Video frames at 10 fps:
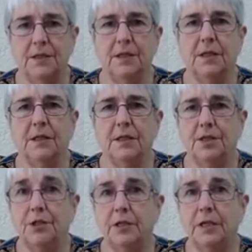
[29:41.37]

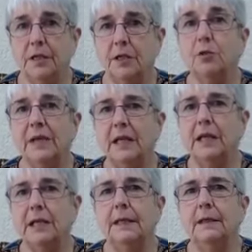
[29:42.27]
to
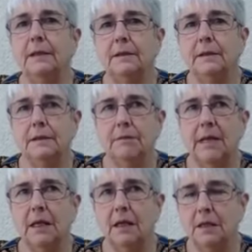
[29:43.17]
correctly
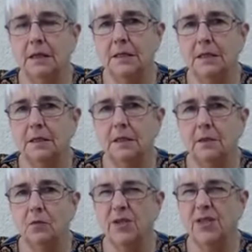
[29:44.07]
analyse
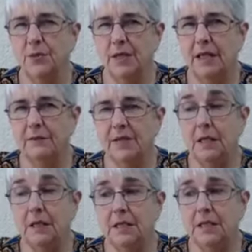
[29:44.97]
what is really happening
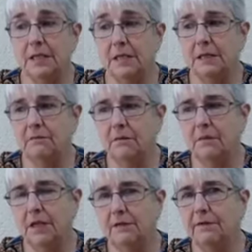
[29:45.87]
in the text
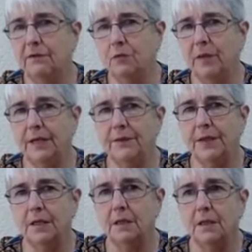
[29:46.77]
and form part of the